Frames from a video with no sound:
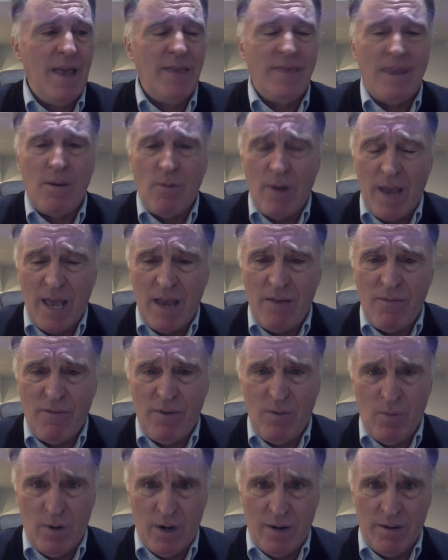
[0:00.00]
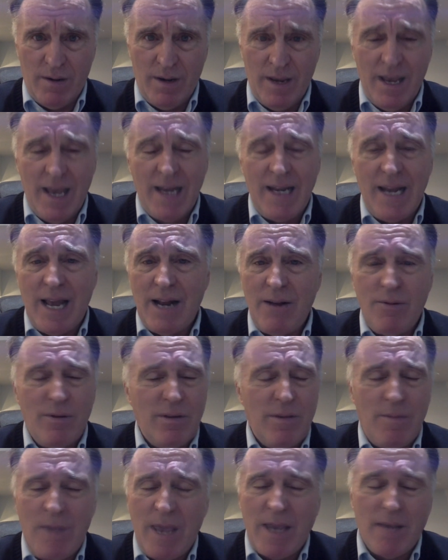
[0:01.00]
They were everywhere. Not only were
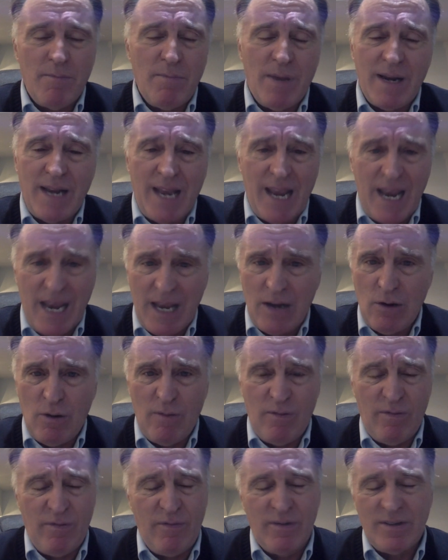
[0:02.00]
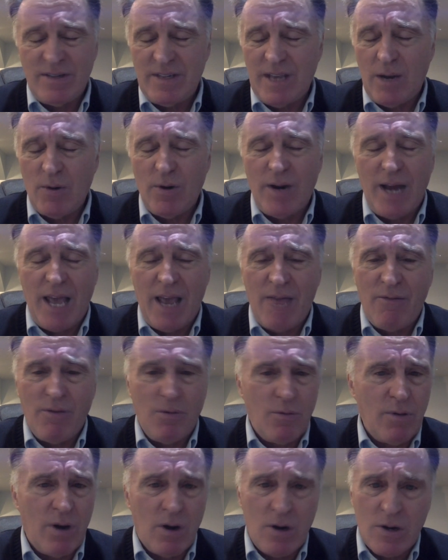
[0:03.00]
they making money hand over fist, they were at every
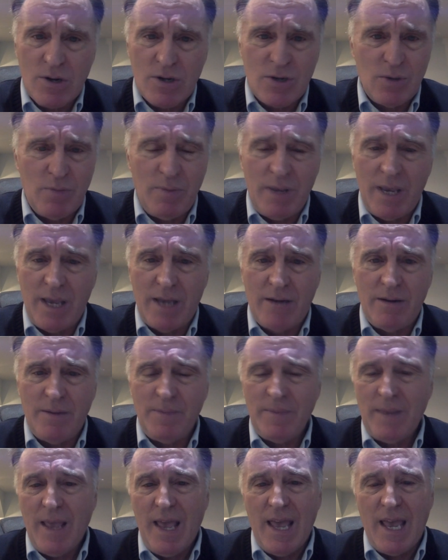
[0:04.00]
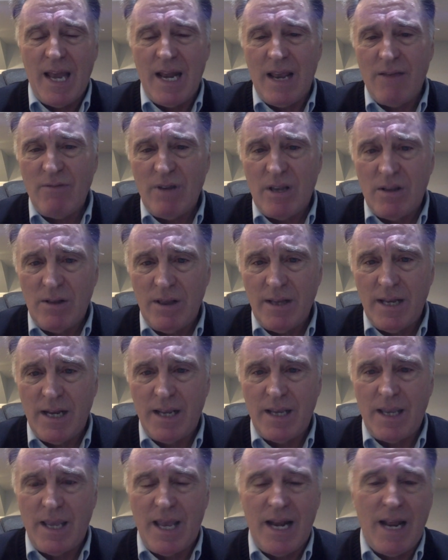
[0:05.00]
rehearsal band and every
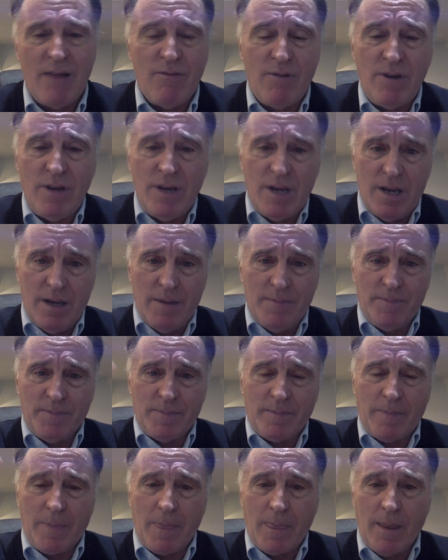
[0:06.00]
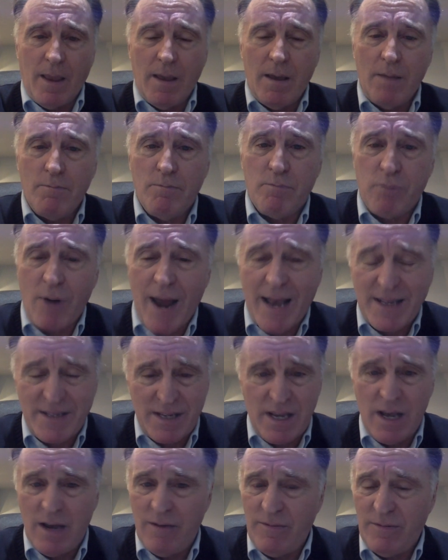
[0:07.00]
clinic and every brass
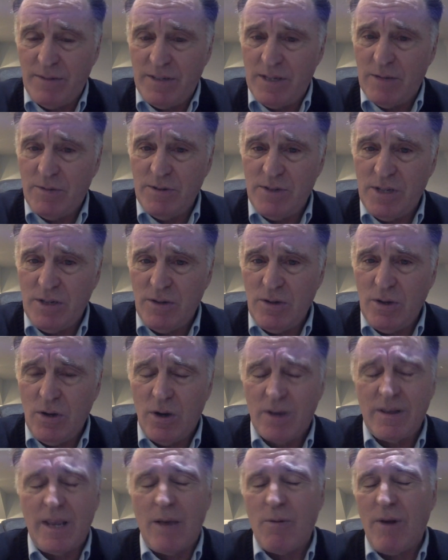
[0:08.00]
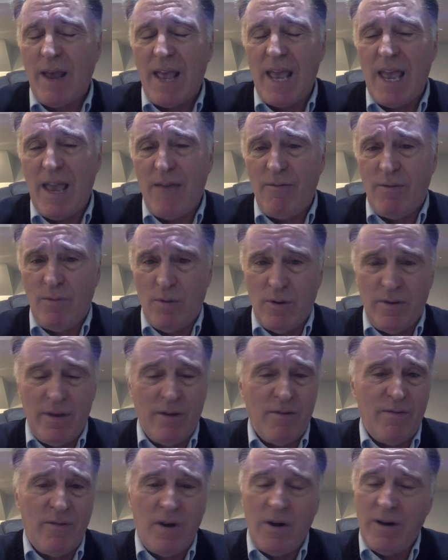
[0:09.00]
conference that was in New York. They were everywhere. They
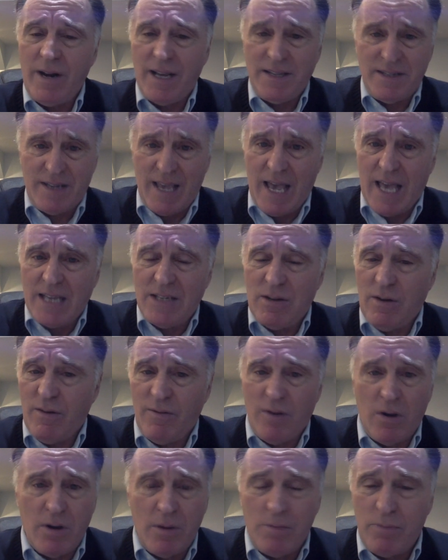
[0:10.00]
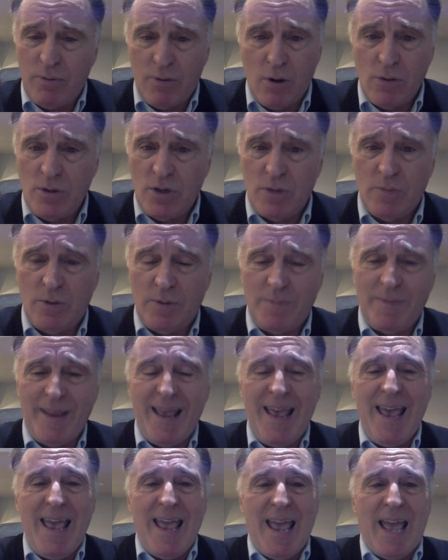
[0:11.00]
were very nice guys. They were very approachable.
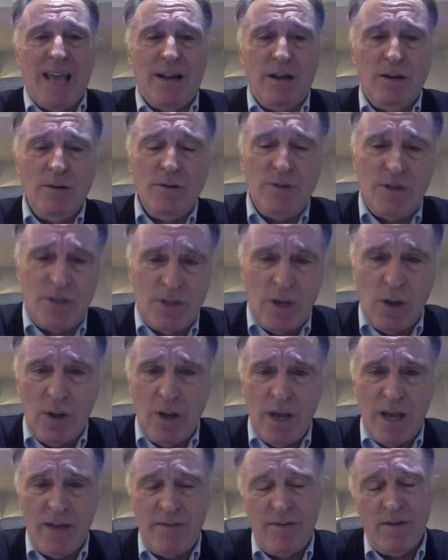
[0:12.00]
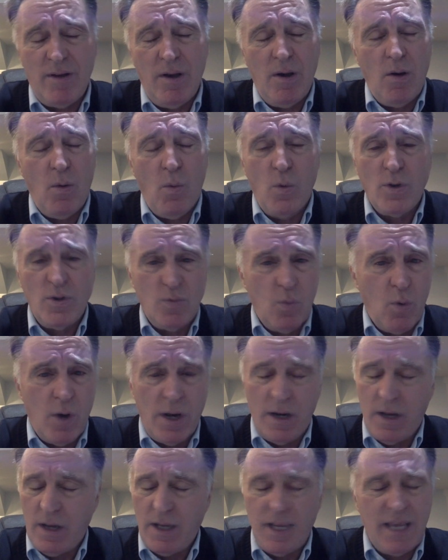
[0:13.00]
And Lou Soloff was
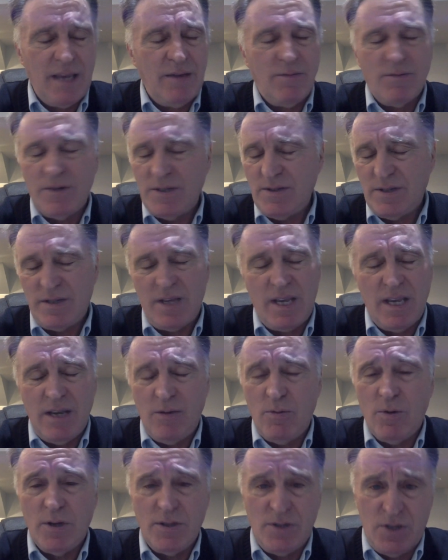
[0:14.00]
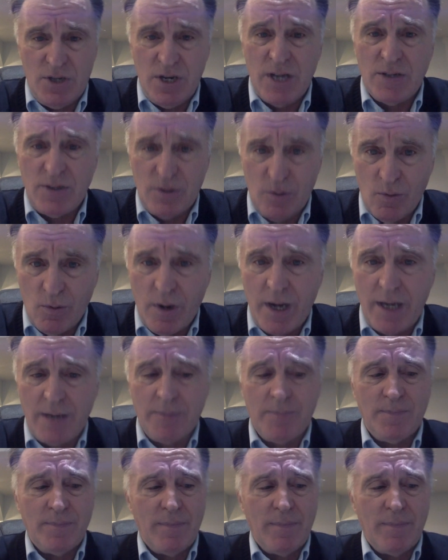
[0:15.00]
one. He was just great.